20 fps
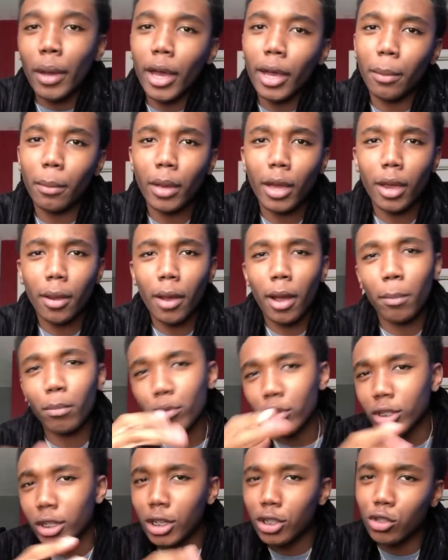hey man, I
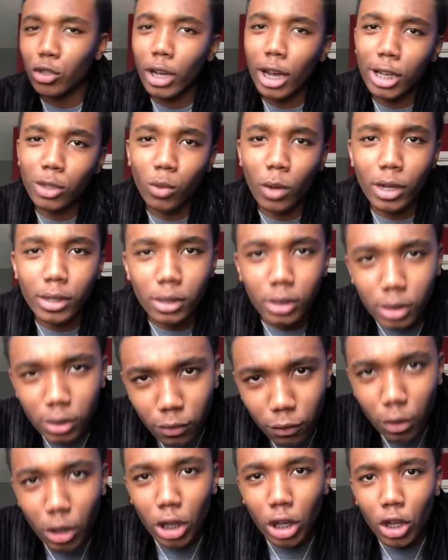appreciate you guys watching this
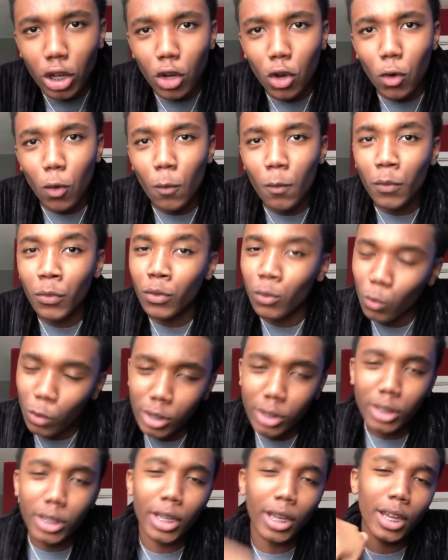video.
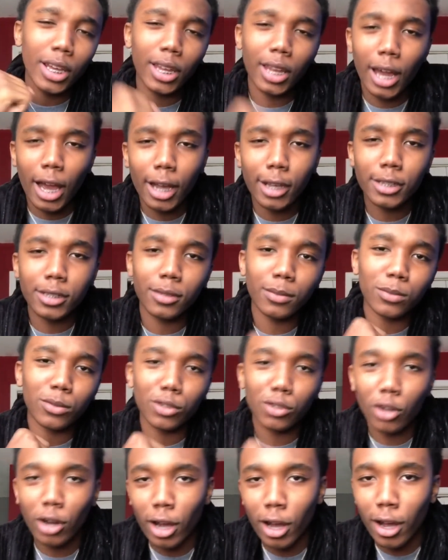Once again, like,
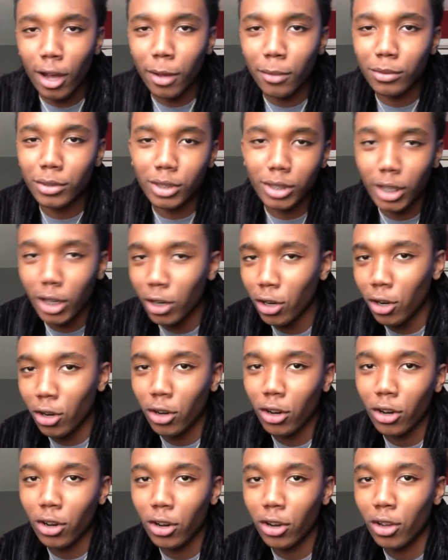subscribe, share.
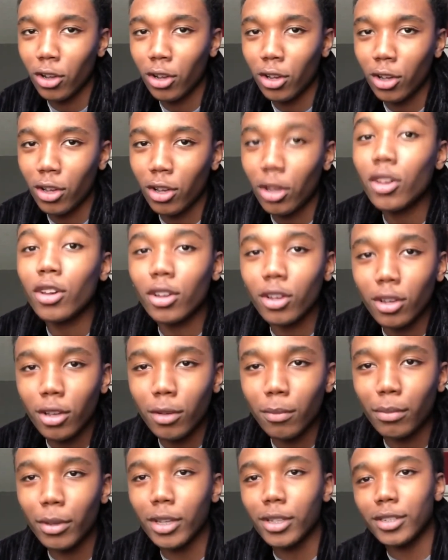
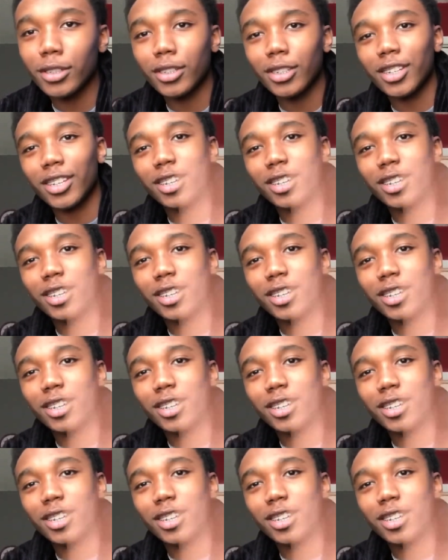Peace.